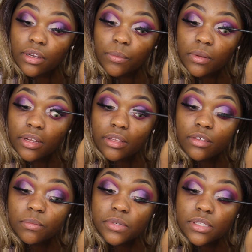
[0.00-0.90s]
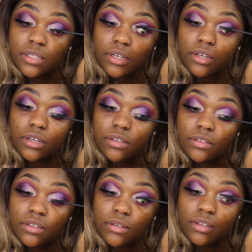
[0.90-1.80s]
I really like this mascara
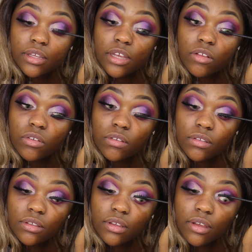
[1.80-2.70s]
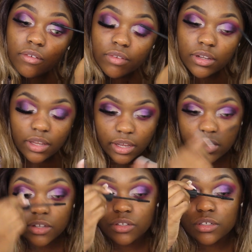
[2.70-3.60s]
because it catches every
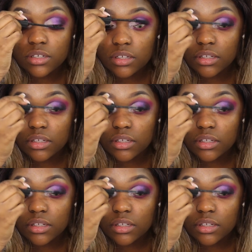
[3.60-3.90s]
lash,